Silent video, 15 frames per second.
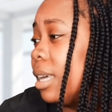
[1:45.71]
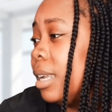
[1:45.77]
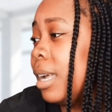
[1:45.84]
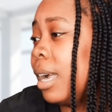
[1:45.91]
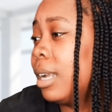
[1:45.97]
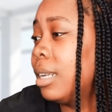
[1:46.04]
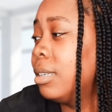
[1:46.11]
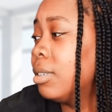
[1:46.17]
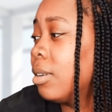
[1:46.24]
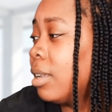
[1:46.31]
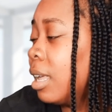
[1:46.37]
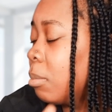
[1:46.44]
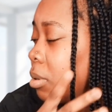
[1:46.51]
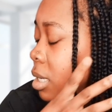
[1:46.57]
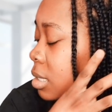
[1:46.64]
A lot of these
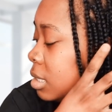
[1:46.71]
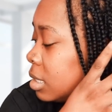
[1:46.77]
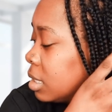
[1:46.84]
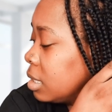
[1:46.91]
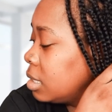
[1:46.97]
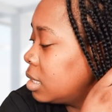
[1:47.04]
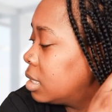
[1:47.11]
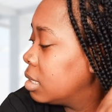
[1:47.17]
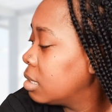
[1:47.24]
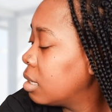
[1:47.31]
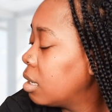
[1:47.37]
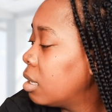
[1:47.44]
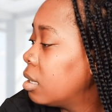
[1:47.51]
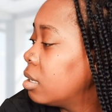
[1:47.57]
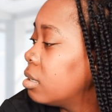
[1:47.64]
celebrities is into this
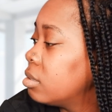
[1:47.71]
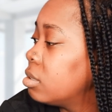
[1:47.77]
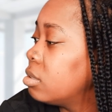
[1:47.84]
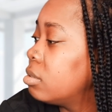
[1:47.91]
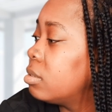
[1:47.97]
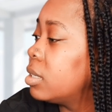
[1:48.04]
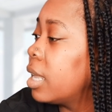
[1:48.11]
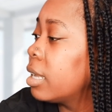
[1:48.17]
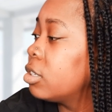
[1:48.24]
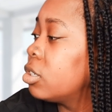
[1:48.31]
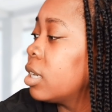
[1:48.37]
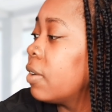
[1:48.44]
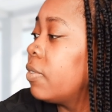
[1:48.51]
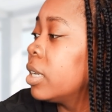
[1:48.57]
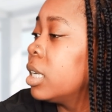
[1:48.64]
uh sex
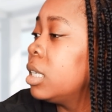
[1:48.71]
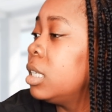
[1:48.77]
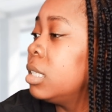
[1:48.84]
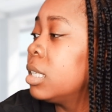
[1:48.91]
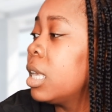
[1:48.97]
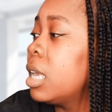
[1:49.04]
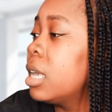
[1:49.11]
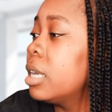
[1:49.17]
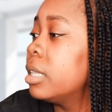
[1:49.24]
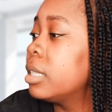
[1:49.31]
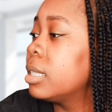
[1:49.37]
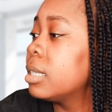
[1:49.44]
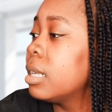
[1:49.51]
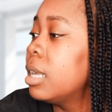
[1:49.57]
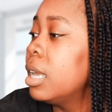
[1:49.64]
trafficking these
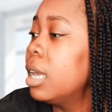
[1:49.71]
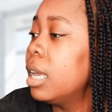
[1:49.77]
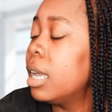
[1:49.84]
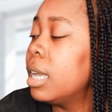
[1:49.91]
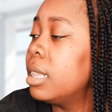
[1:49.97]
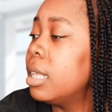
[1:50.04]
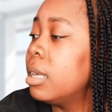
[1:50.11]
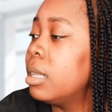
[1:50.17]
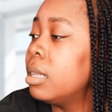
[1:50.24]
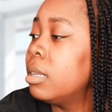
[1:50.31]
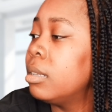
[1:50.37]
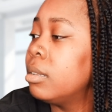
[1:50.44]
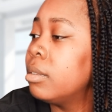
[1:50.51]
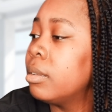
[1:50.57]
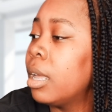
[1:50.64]
kids and
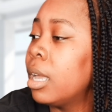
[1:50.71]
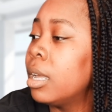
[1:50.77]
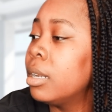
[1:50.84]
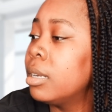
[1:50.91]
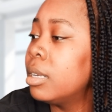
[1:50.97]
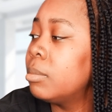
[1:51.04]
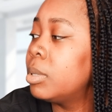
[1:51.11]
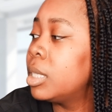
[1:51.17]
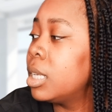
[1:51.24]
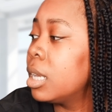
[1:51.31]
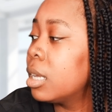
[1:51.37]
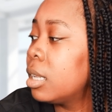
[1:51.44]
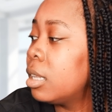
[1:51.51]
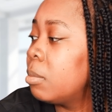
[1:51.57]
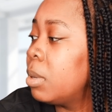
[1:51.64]
then they end up
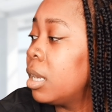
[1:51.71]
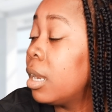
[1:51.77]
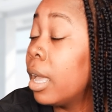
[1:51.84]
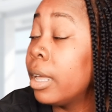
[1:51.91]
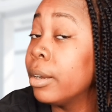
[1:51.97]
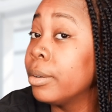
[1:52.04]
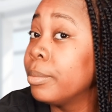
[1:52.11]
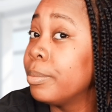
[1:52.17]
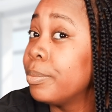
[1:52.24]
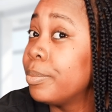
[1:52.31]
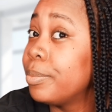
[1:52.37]
sick a little bit later.